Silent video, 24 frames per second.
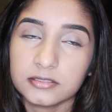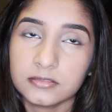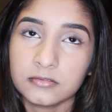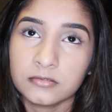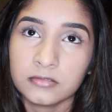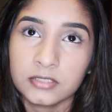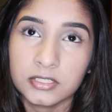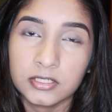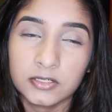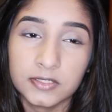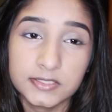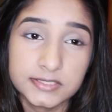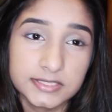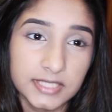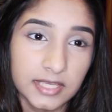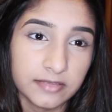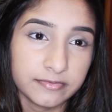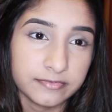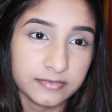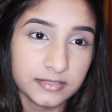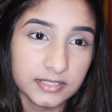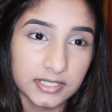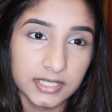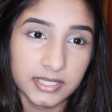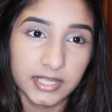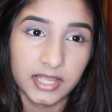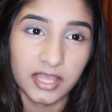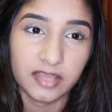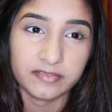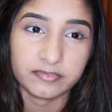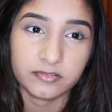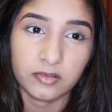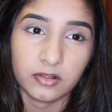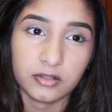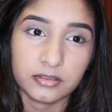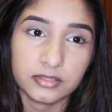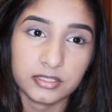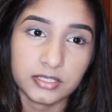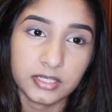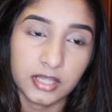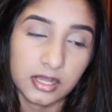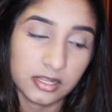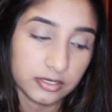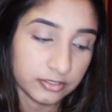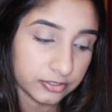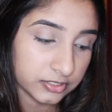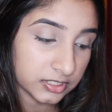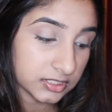only because I feel like I have all the
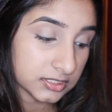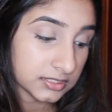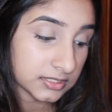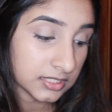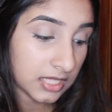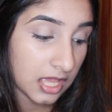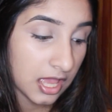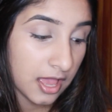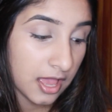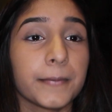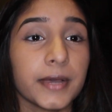colors.